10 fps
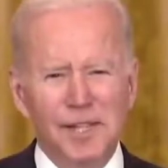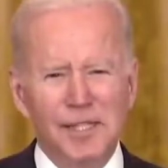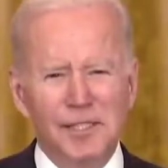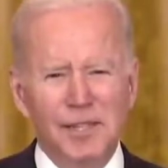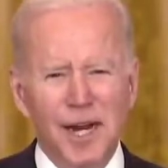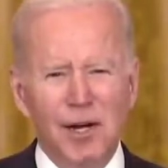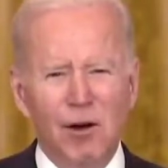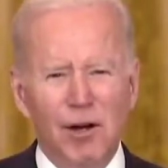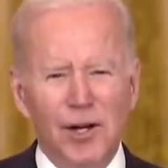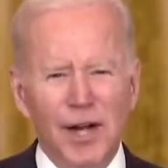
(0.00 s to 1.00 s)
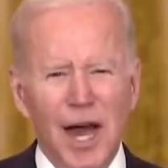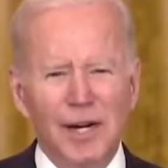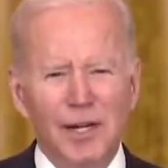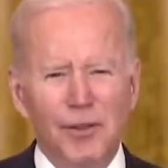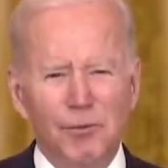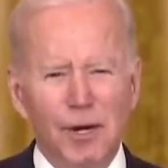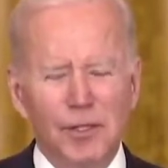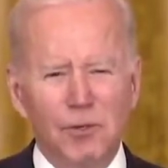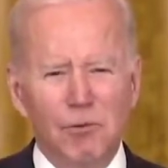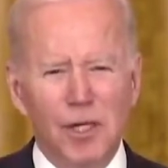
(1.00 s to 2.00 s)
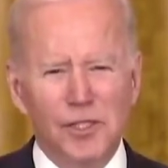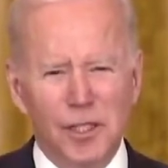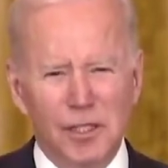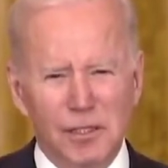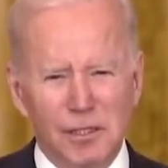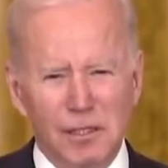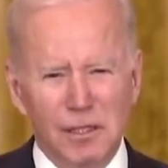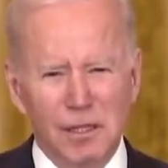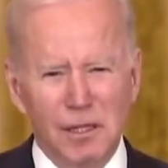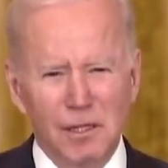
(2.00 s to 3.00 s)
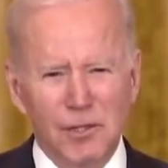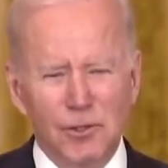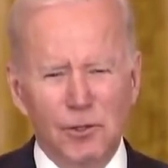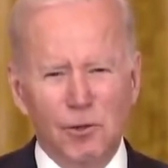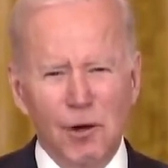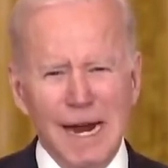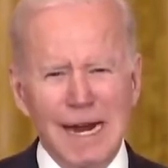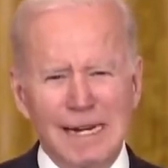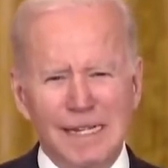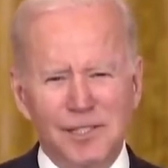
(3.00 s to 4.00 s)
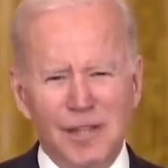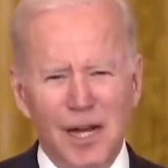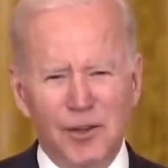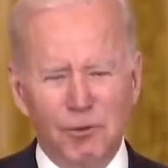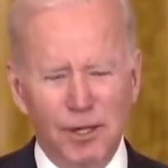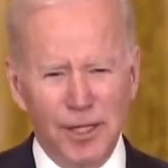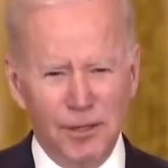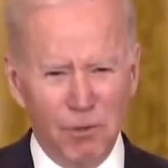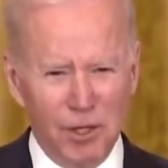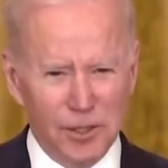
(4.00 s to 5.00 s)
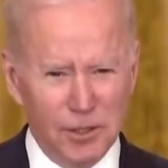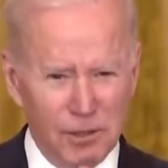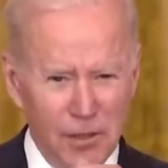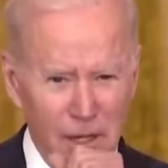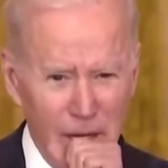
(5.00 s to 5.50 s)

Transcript: States and NATO are not a threat to Russia. Ukraine is not threatening Russia.